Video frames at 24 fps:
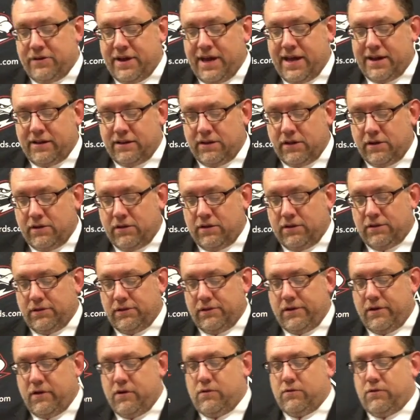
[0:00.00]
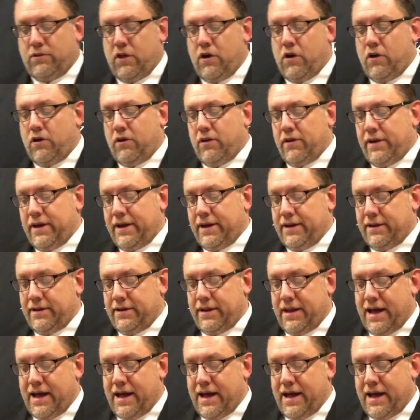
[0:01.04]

he had a little little lull in